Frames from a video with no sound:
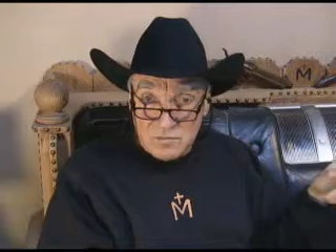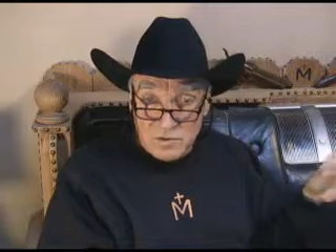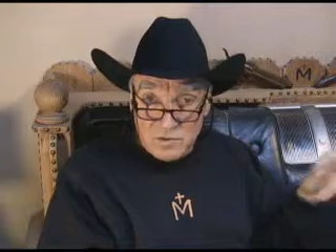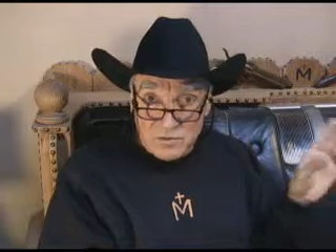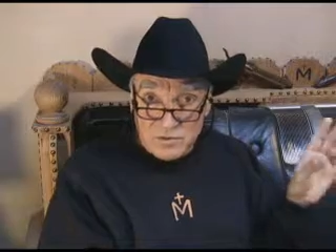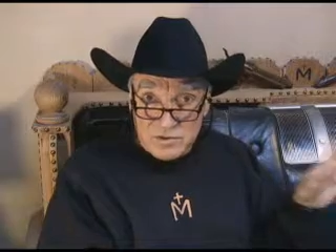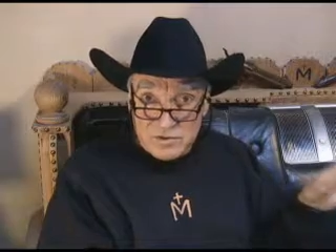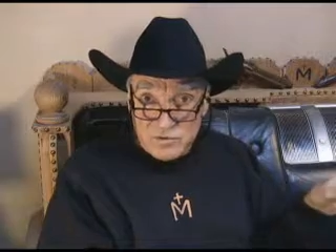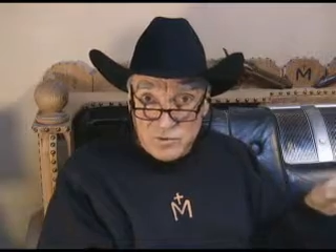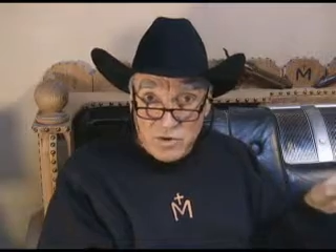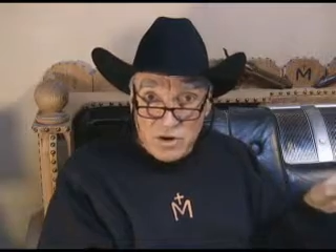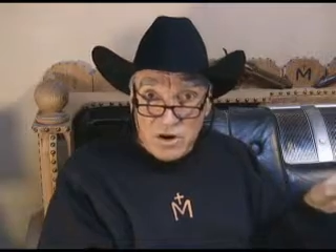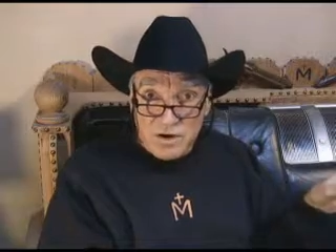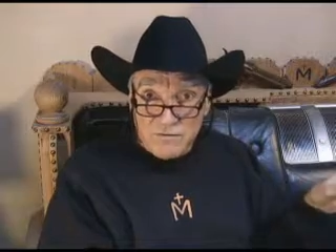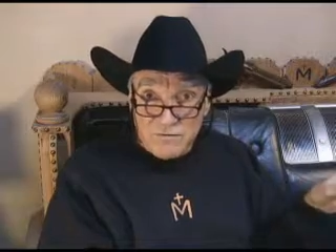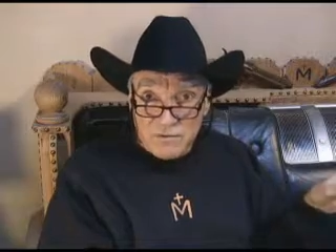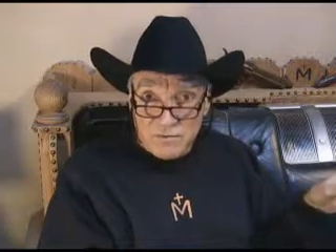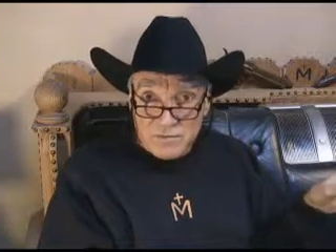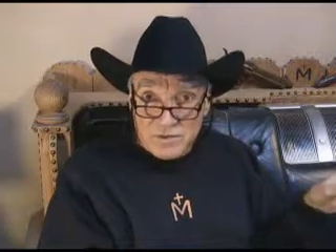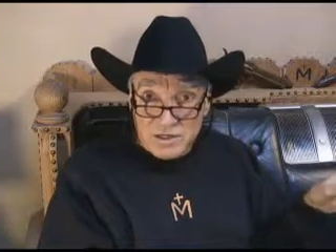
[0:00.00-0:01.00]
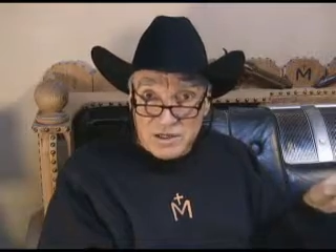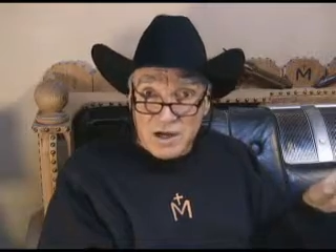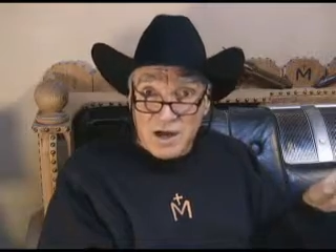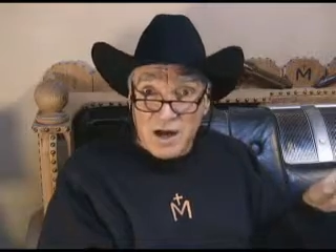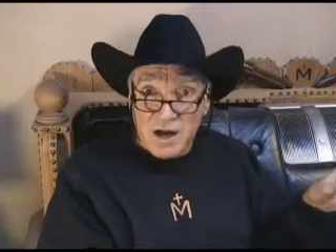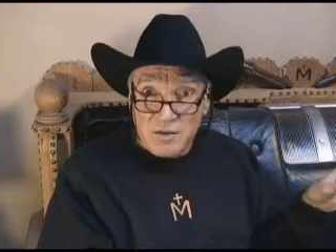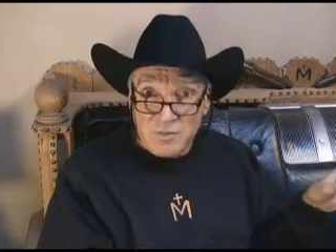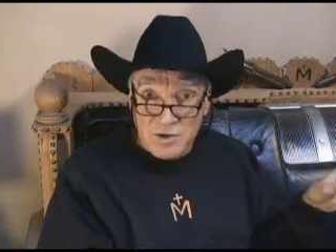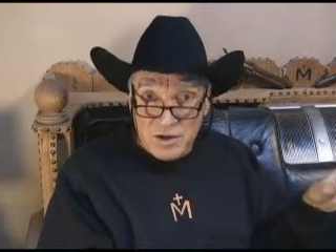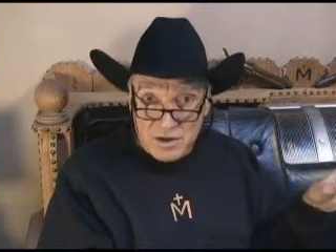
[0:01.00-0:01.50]
We'll withdraw from the
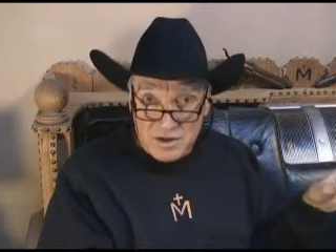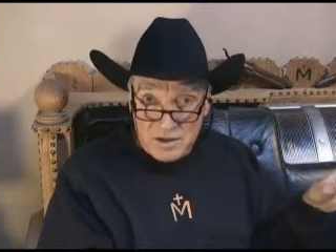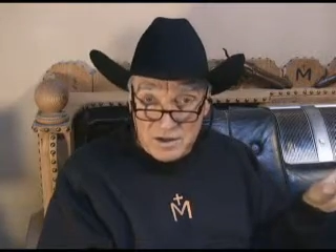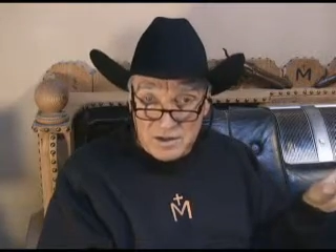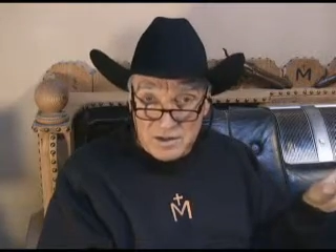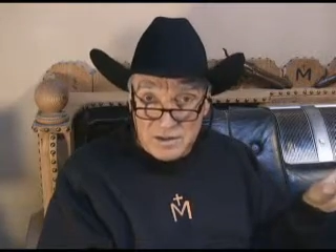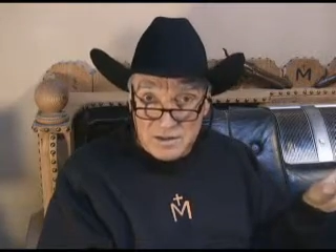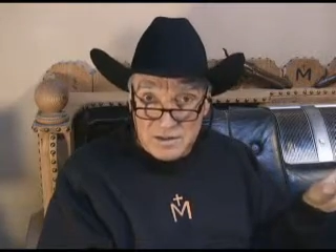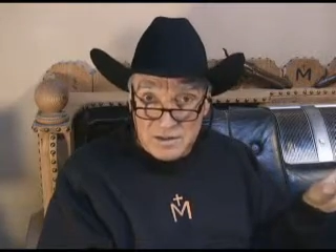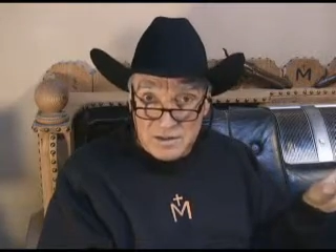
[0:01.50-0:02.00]
com art.